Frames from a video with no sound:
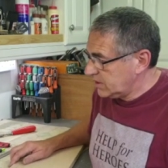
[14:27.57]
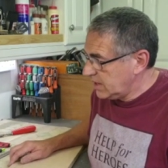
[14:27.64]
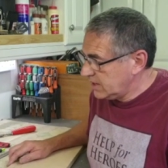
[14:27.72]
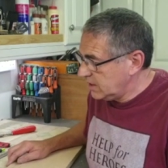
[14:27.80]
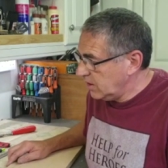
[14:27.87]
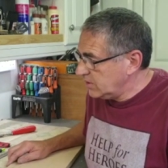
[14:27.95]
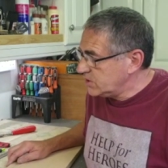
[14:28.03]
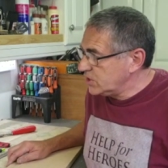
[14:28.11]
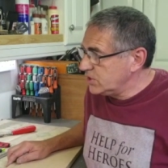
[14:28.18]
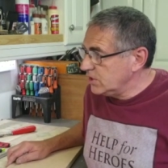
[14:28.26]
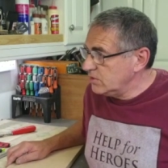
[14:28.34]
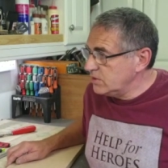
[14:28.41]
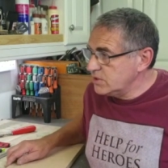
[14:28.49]
then going to
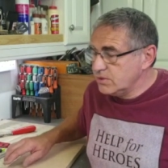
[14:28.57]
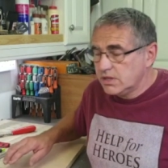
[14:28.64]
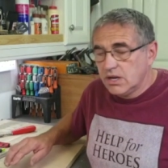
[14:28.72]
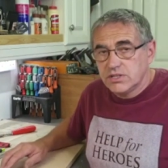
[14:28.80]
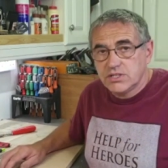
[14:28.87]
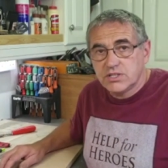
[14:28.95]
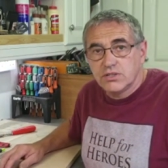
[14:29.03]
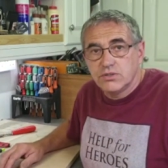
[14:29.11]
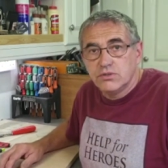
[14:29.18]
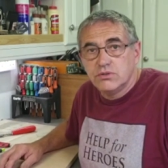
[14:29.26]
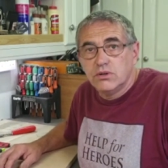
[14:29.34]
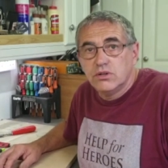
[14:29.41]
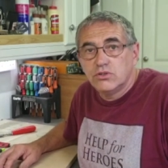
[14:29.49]
do is we're going
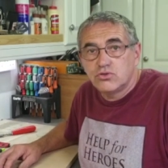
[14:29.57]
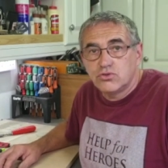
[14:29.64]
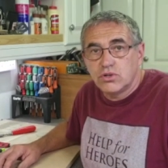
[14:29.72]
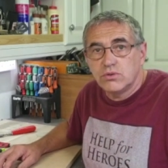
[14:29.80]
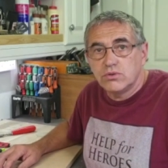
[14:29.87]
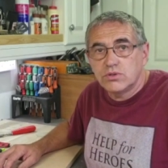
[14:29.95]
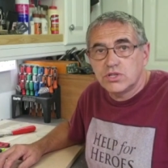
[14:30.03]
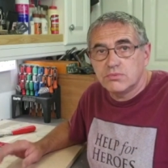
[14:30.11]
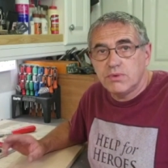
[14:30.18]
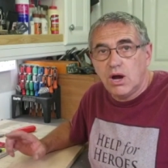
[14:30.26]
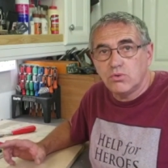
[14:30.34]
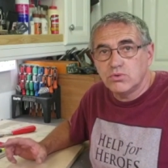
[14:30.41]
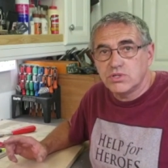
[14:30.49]
to drill some
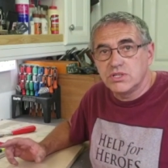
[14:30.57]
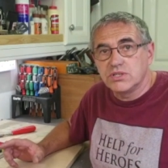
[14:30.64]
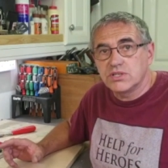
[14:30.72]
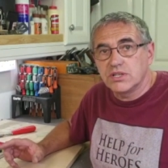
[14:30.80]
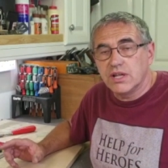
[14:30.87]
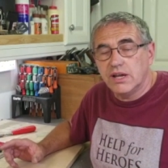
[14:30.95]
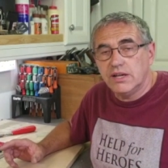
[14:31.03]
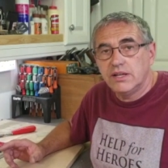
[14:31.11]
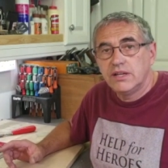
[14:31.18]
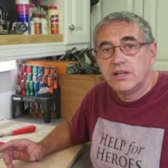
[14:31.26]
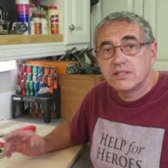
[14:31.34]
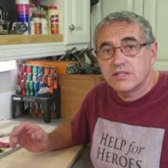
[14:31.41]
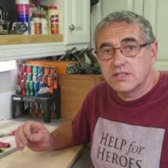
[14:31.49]
holes into that
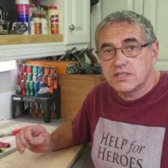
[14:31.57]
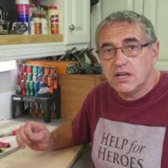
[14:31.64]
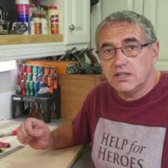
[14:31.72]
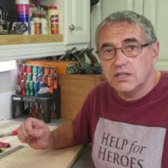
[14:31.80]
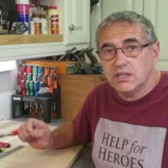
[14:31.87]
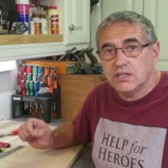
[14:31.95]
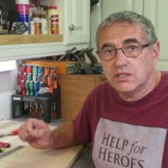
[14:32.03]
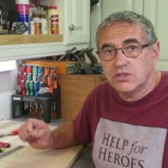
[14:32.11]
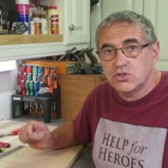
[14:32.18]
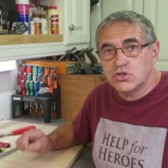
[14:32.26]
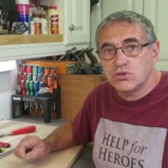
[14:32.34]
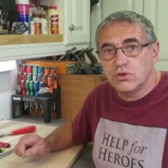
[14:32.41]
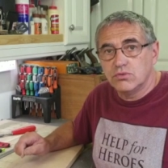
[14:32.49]
to take the
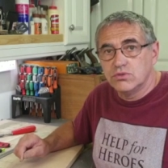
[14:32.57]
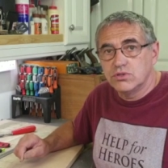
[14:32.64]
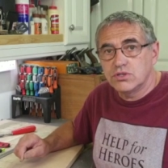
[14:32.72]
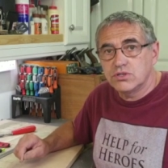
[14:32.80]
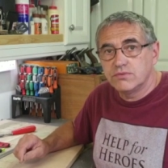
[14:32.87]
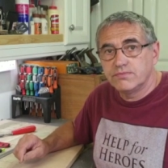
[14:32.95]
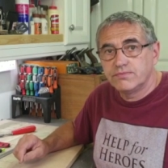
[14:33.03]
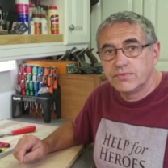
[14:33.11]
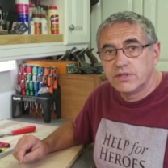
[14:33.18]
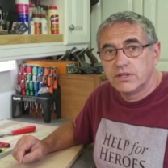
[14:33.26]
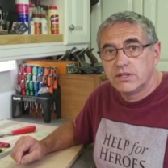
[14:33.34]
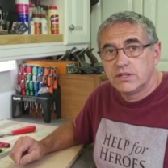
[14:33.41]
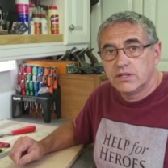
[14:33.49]
screws.
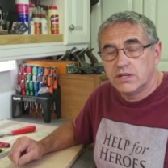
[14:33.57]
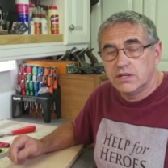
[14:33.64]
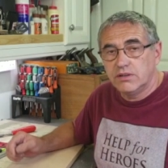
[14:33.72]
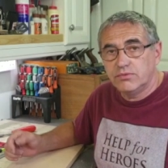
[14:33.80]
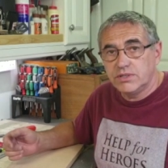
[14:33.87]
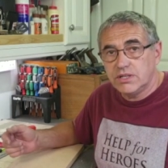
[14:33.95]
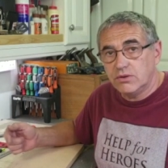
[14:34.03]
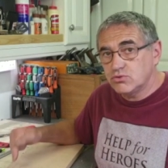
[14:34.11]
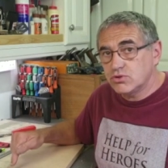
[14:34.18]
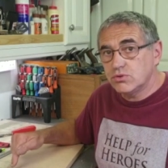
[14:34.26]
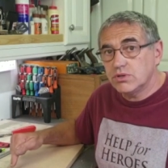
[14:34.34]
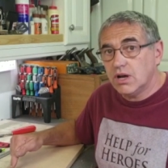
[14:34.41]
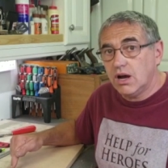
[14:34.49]
And if we don't
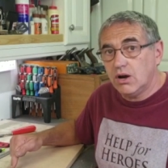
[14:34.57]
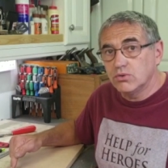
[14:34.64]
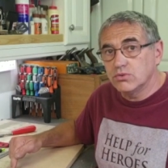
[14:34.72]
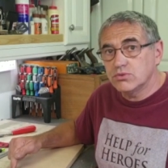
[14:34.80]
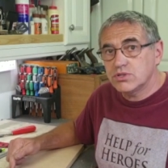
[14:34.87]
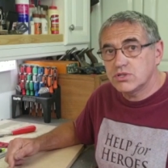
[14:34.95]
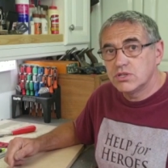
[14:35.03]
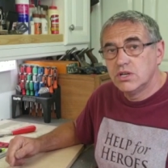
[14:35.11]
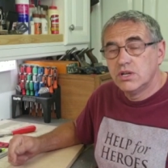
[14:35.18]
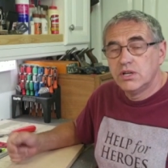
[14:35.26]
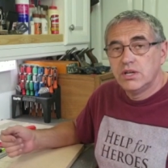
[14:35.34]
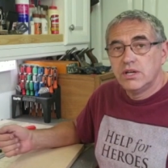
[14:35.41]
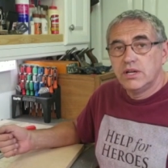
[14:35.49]
drill the holes,
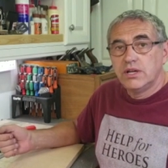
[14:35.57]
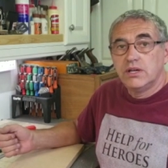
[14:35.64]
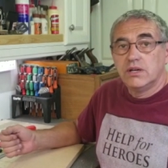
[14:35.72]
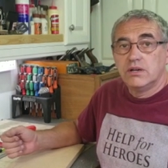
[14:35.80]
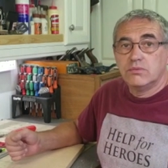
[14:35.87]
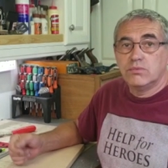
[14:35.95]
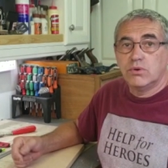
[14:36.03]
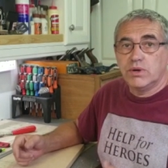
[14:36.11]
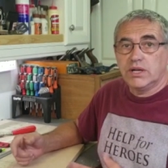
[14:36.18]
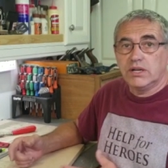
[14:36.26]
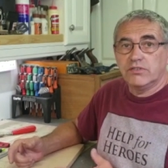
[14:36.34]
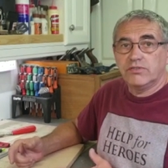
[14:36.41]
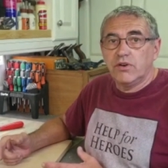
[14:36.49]
what we're
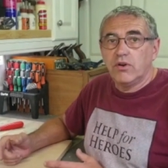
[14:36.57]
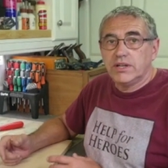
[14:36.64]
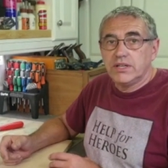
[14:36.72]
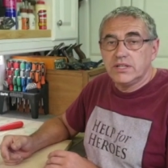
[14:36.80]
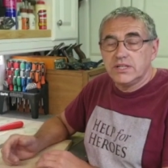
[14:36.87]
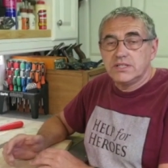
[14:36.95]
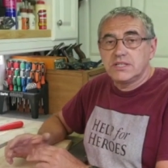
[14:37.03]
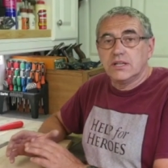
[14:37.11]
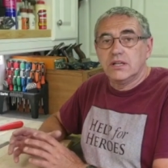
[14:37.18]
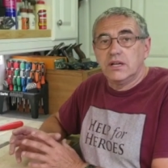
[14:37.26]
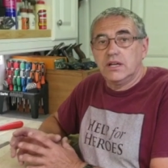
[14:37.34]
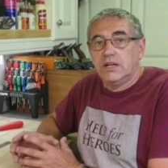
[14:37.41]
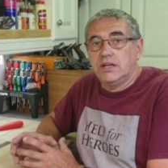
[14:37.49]
going to find is
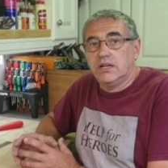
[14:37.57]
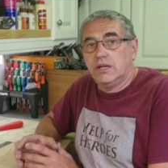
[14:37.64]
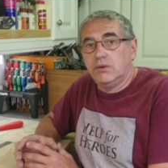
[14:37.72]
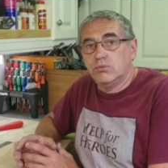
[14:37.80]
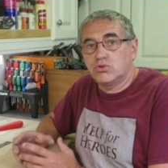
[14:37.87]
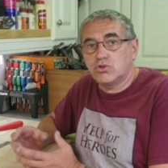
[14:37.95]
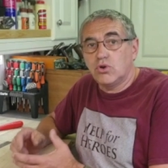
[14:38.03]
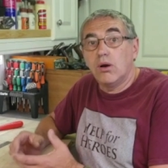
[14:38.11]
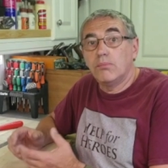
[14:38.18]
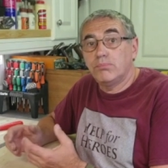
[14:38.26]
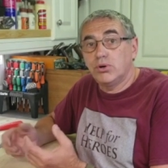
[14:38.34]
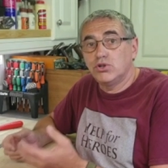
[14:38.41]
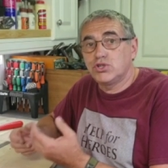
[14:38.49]
that it will try
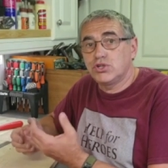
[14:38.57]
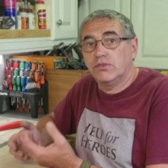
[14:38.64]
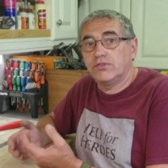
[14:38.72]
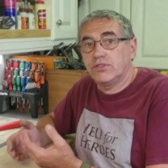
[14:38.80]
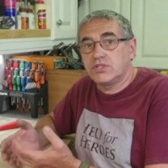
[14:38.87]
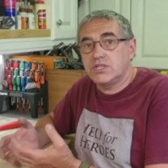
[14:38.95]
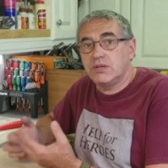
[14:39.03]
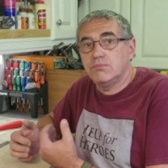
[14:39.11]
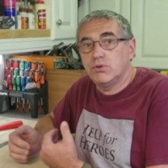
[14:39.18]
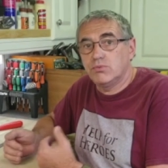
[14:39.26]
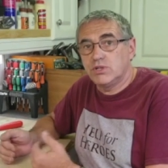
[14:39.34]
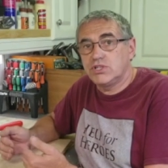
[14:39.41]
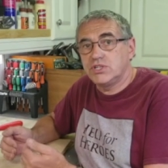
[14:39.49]
and push off the timber
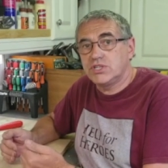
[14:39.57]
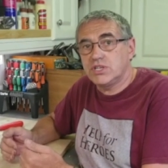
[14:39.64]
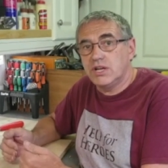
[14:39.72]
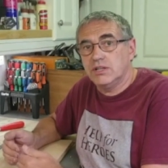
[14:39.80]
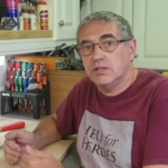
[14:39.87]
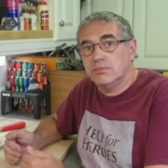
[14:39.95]
which is set at the